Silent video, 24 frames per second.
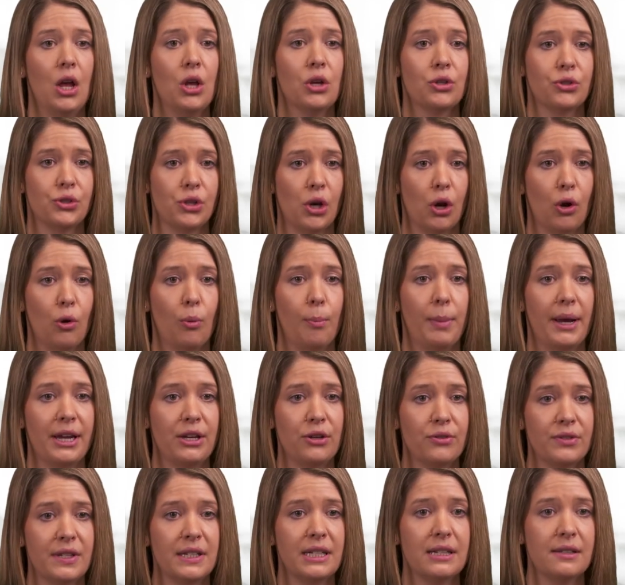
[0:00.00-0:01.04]
So by
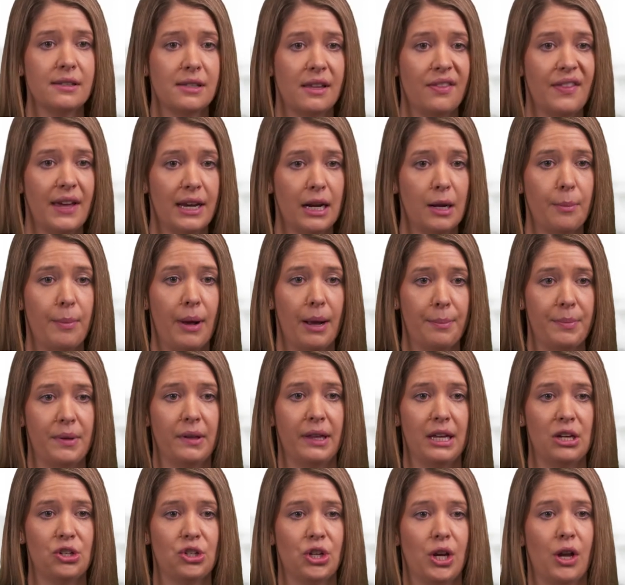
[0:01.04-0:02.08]
using a synthetic
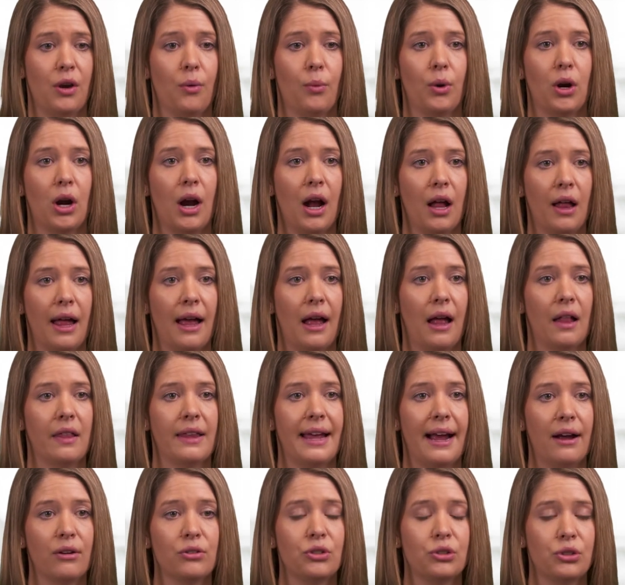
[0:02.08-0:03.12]
population, we're
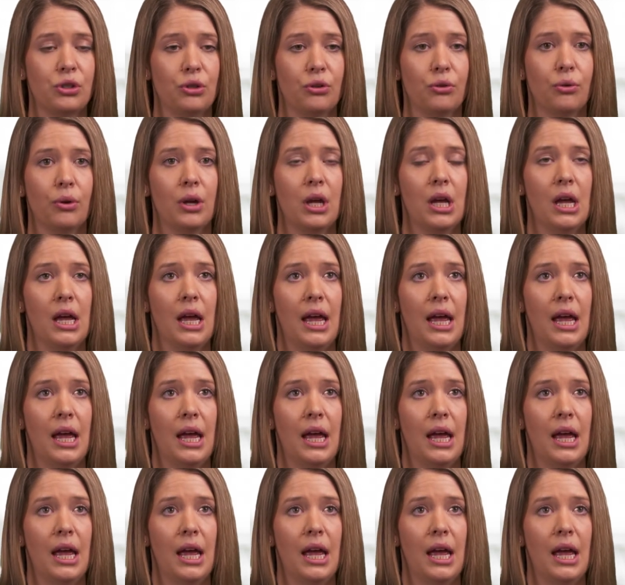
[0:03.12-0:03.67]
allowed to